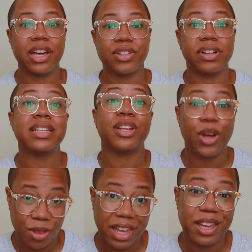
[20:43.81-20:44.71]
extra is a
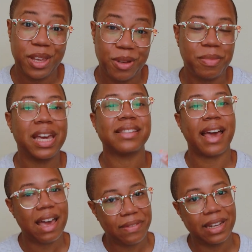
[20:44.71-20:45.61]
no thank you because
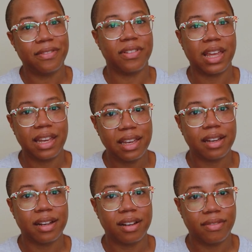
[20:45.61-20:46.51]
I have enough for that
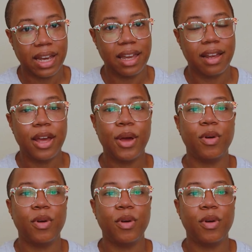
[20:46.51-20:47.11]
year, right?